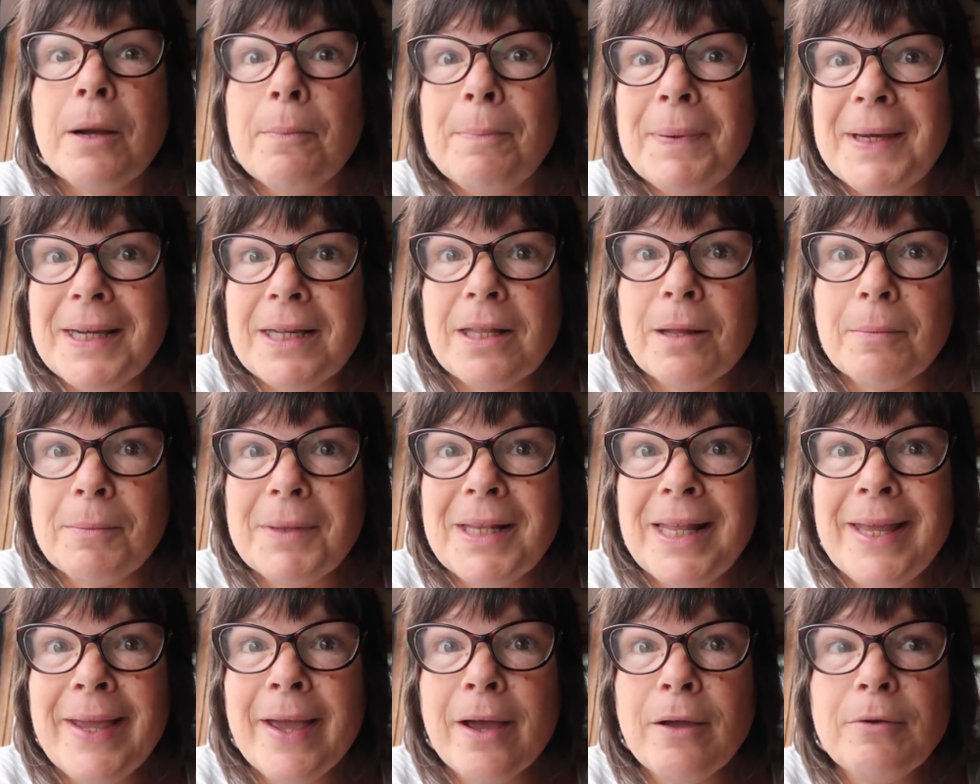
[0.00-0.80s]
I'm picking up
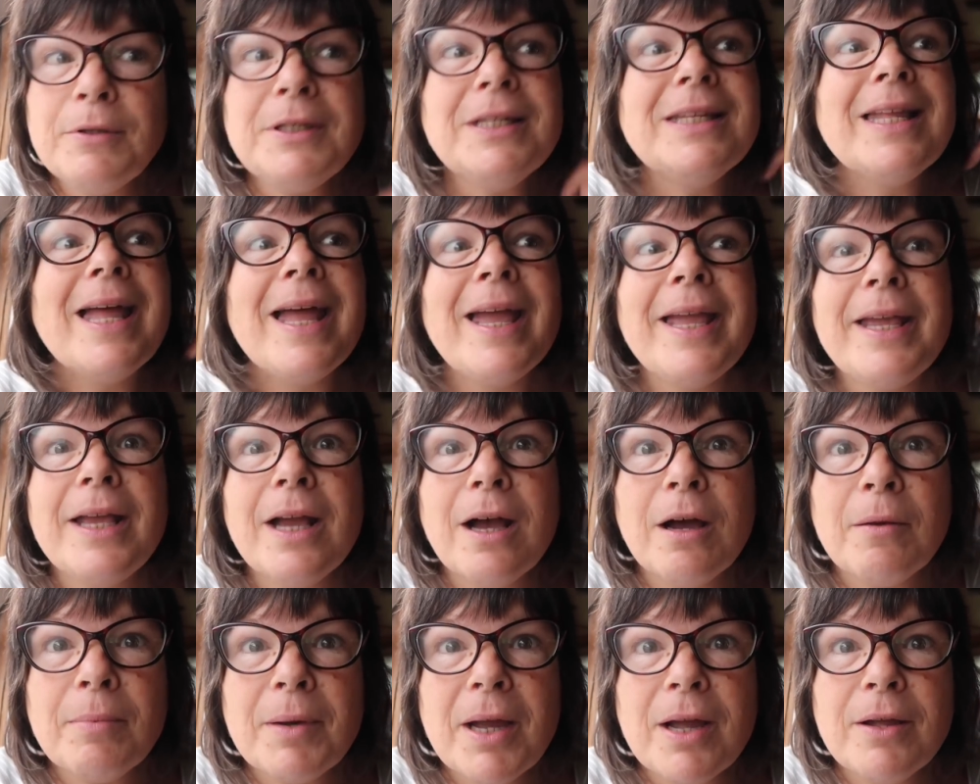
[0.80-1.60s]
Leo today.
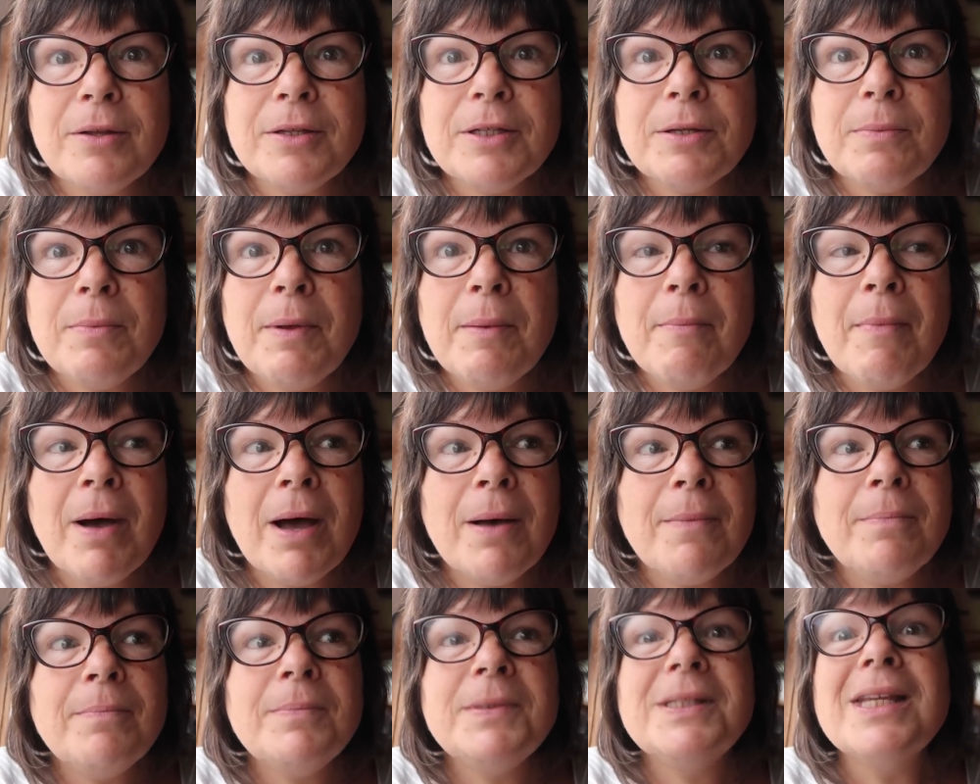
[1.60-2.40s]
I'm going to my
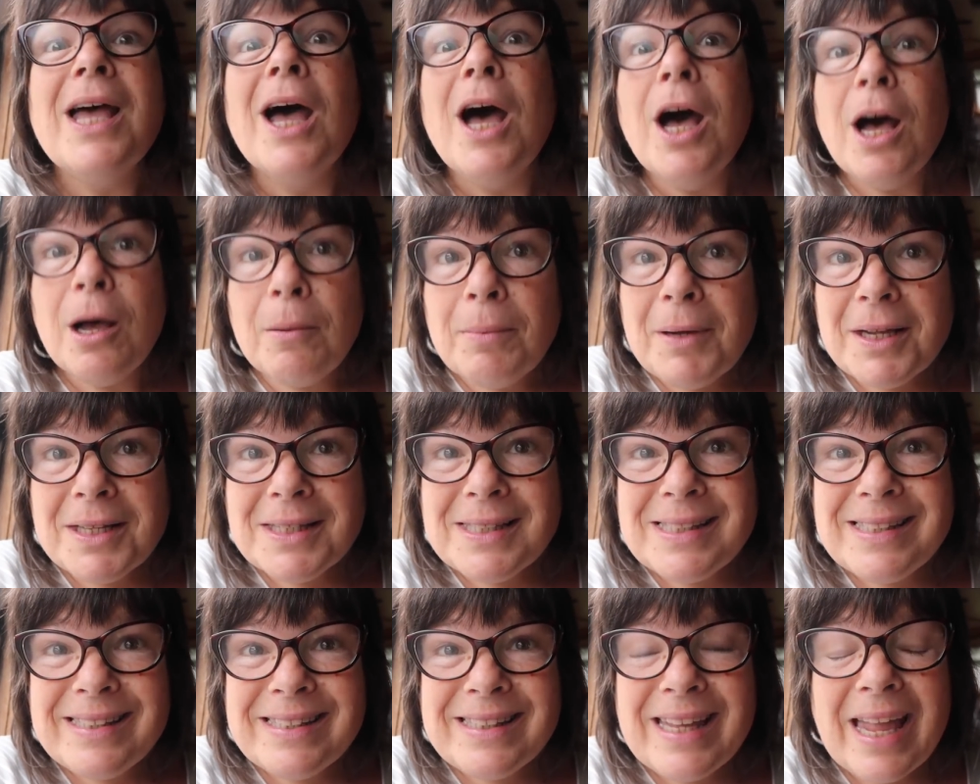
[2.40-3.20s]
mum's. I'm going
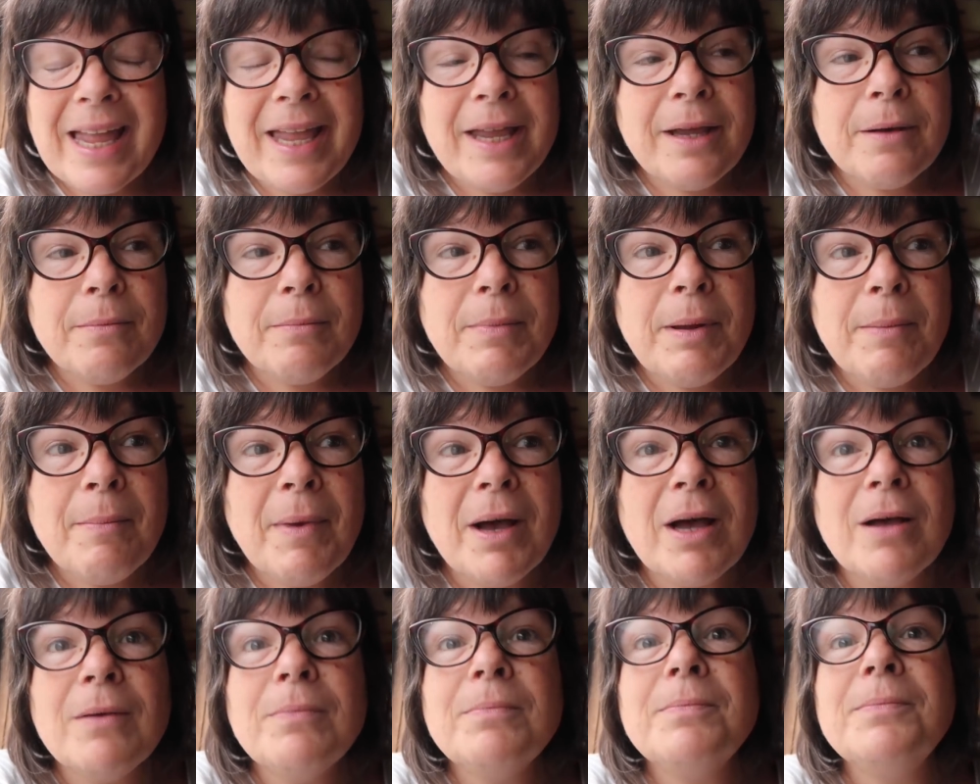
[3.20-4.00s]
to stay at my
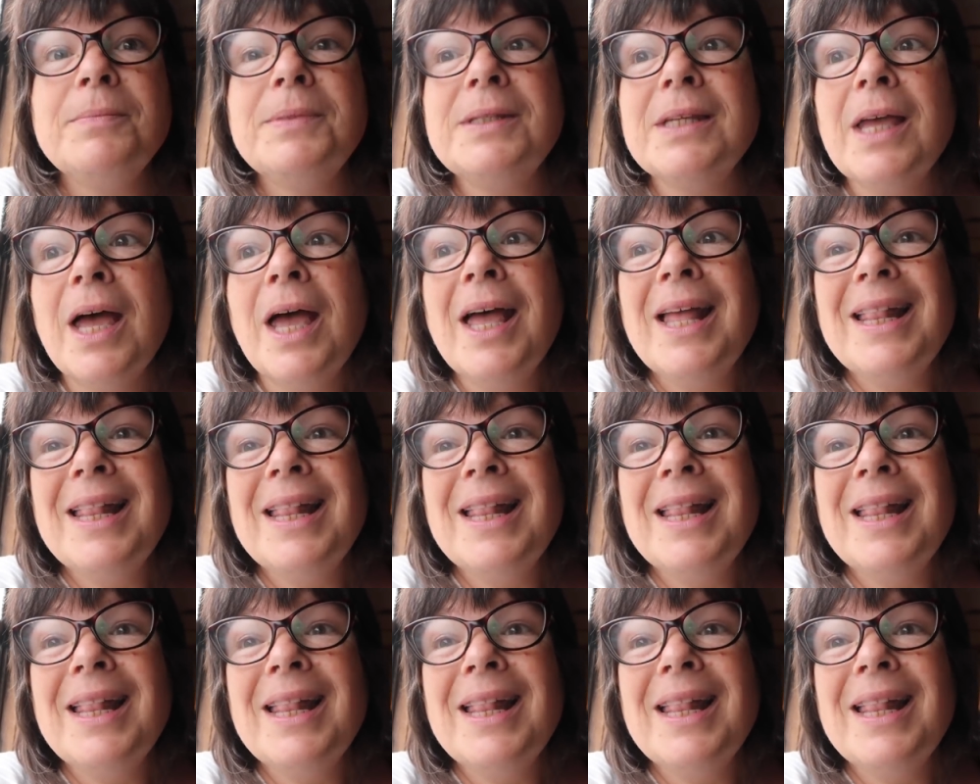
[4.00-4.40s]
mum's.